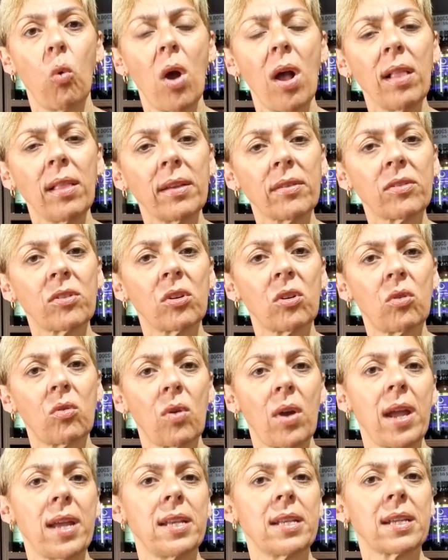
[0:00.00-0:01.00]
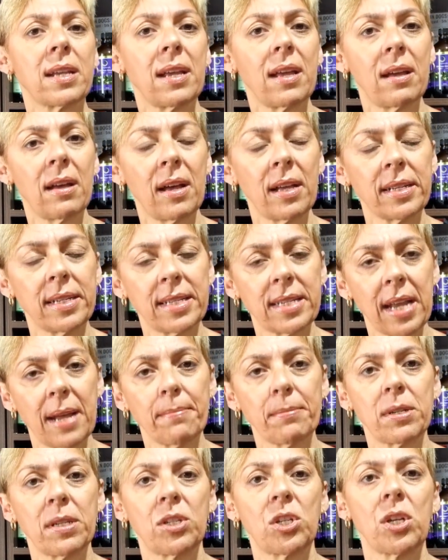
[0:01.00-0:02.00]
While it's a great
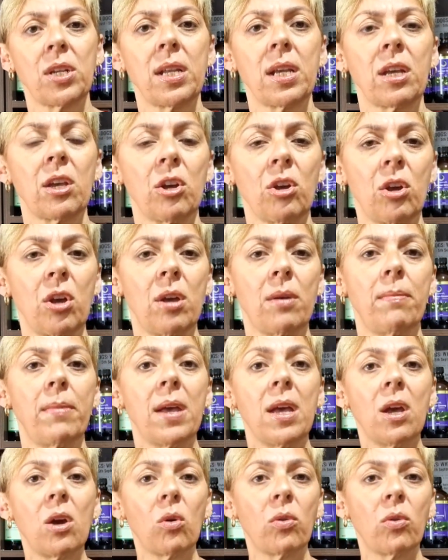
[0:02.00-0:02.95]
adaptogenic herb